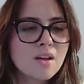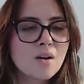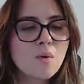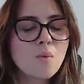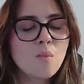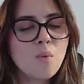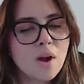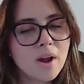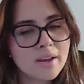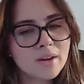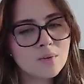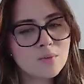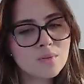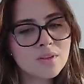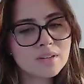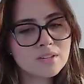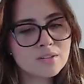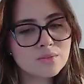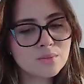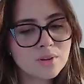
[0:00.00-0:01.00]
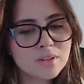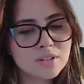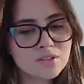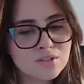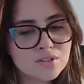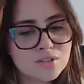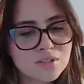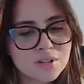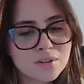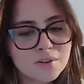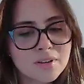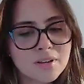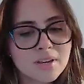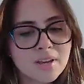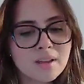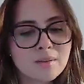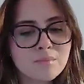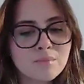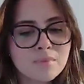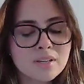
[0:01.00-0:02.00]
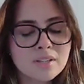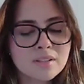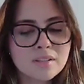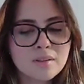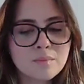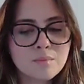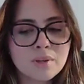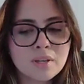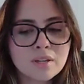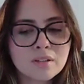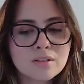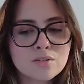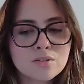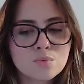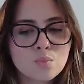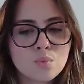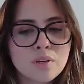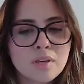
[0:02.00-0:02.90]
Why go that direction, Jerry? Admittedly, because